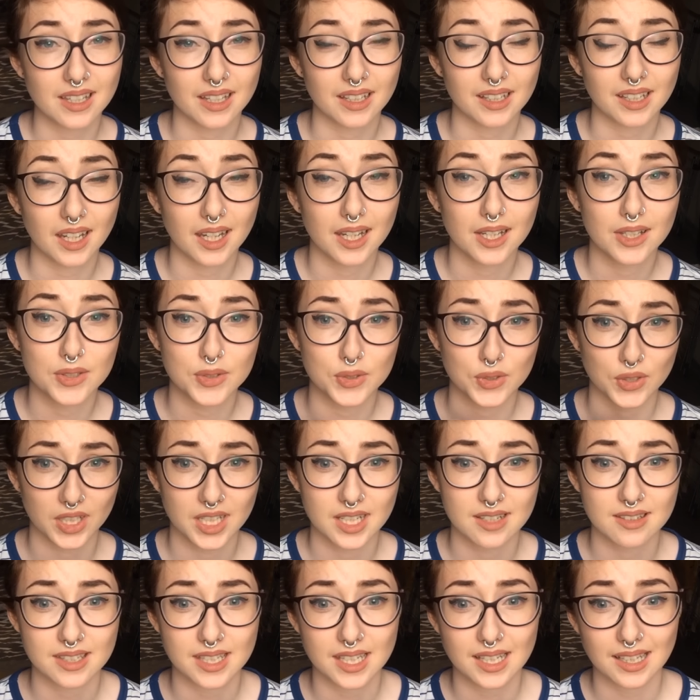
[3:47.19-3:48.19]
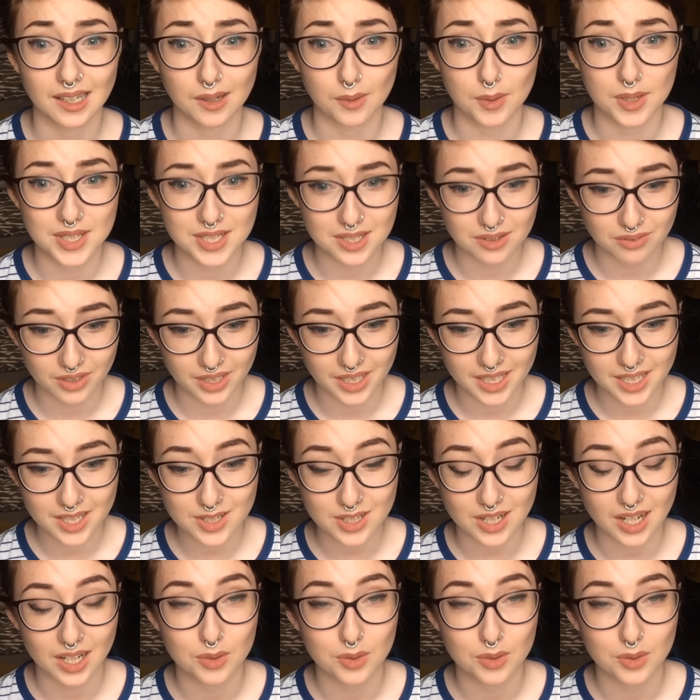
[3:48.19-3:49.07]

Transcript: Like, it is crazy. Like, when she finished,